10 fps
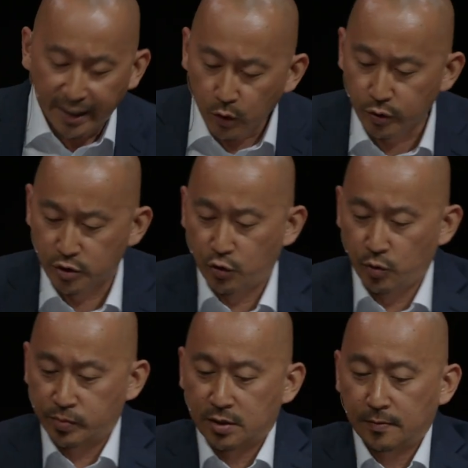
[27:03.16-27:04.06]
language
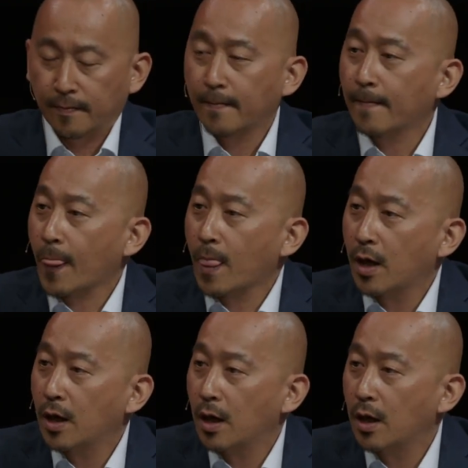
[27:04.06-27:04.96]
groups,
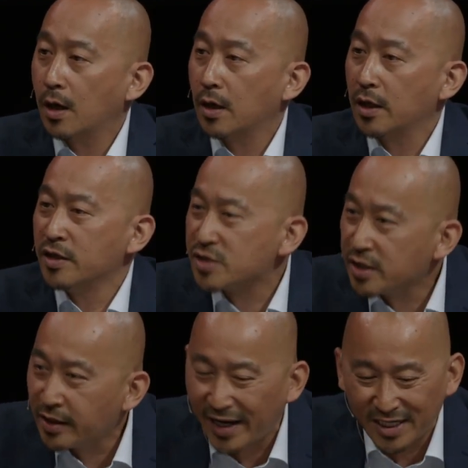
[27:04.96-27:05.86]
is
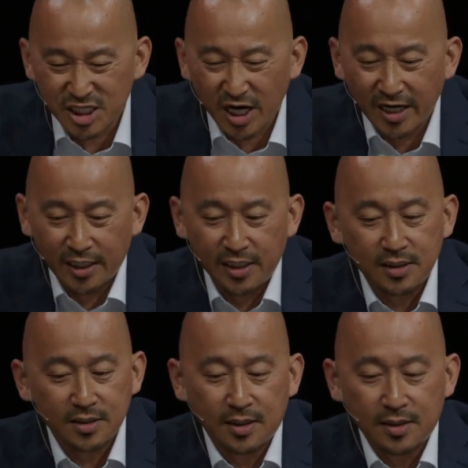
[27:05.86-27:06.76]
there a
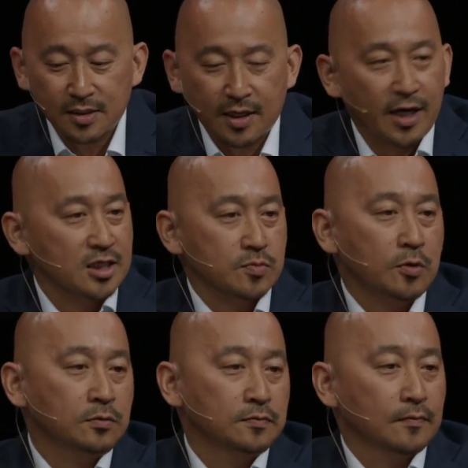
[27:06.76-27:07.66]
Chinese
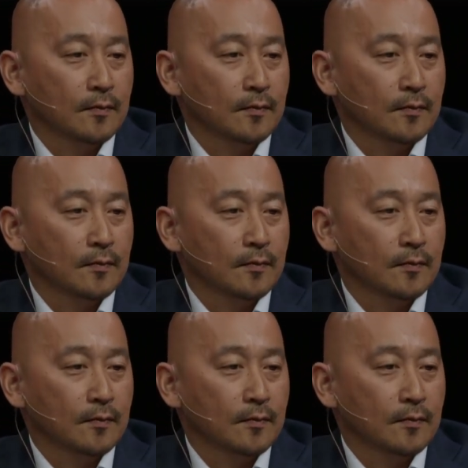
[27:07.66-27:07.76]
gospel?